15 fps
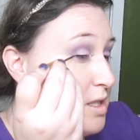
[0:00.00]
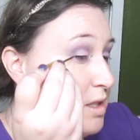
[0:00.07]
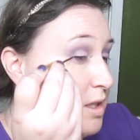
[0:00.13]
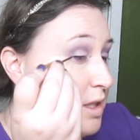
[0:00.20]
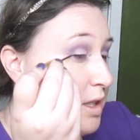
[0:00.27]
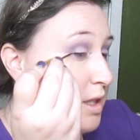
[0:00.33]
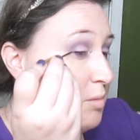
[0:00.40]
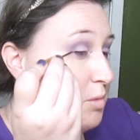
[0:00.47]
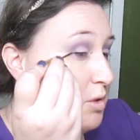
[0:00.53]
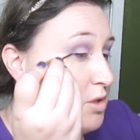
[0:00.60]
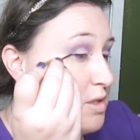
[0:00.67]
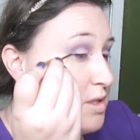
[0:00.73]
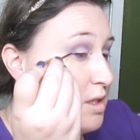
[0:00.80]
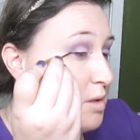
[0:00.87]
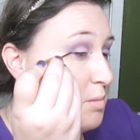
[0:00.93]
a line. I'm
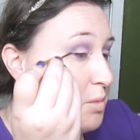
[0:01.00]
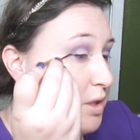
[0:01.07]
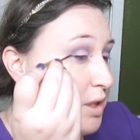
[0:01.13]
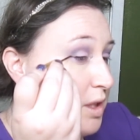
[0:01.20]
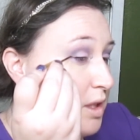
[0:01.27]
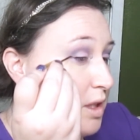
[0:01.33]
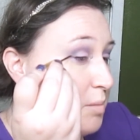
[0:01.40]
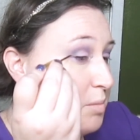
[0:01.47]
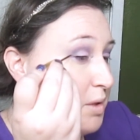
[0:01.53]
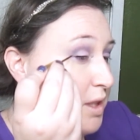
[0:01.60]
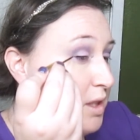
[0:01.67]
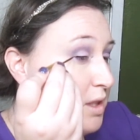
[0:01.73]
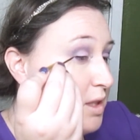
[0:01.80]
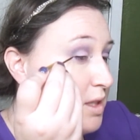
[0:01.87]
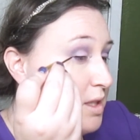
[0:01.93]
just gonna bring it up
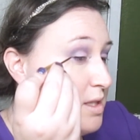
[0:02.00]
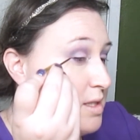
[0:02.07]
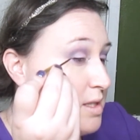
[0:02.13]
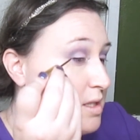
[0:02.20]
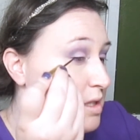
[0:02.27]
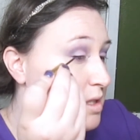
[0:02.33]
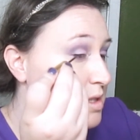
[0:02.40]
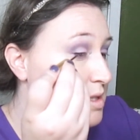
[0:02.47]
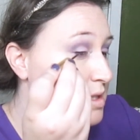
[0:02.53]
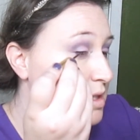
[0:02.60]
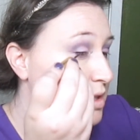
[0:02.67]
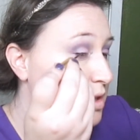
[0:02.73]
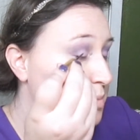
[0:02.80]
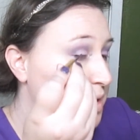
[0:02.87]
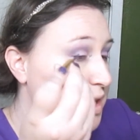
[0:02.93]
like this, just a
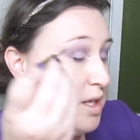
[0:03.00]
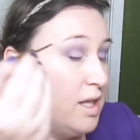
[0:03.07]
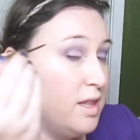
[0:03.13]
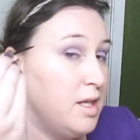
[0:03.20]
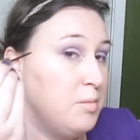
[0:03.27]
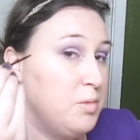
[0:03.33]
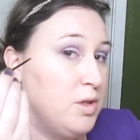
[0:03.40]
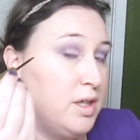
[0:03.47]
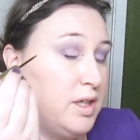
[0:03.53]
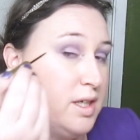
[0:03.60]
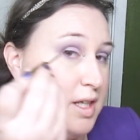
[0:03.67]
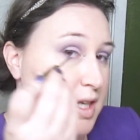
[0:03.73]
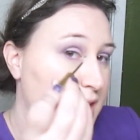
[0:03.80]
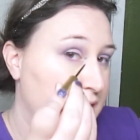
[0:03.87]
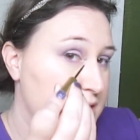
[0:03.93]
little bit, and then I'm gonna
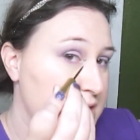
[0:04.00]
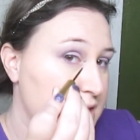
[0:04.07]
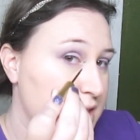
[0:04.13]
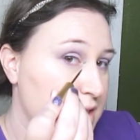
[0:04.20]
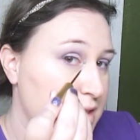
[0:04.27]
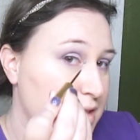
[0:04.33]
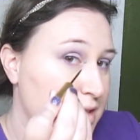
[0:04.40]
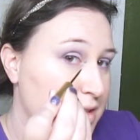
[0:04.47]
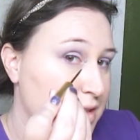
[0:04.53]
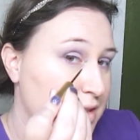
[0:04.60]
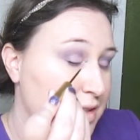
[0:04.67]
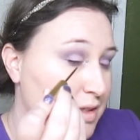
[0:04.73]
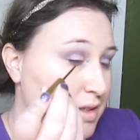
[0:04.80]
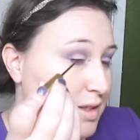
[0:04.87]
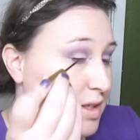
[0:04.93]
connect it,
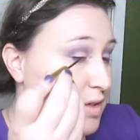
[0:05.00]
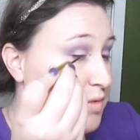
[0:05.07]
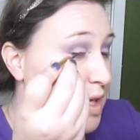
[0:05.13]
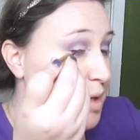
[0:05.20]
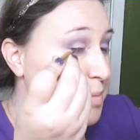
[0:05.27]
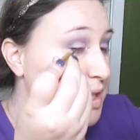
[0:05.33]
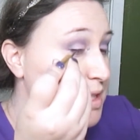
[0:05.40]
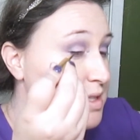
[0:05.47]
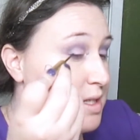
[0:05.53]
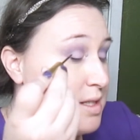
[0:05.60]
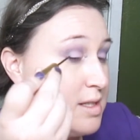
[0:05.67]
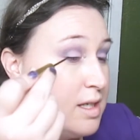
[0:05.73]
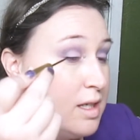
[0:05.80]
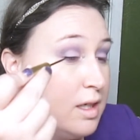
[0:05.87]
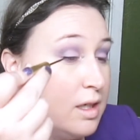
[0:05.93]
if that makes sense.
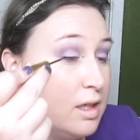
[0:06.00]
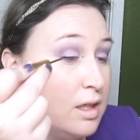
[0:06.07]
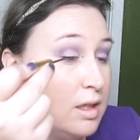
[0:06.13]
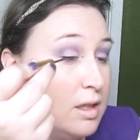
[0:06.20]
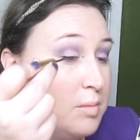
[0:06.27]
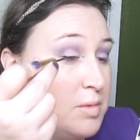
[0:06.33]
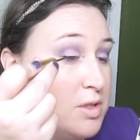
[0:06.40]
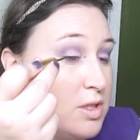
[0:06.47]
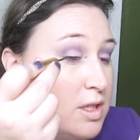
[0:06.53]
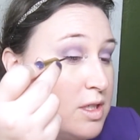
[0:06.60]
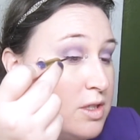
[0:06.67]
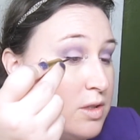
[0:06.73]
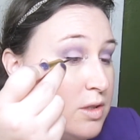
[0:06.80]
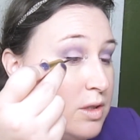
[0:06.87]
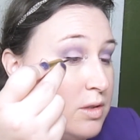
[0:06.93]
Here, let me try to
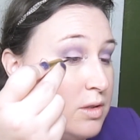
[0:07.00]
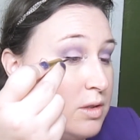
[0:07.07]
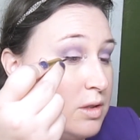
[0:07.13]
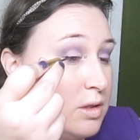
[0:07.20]
show you.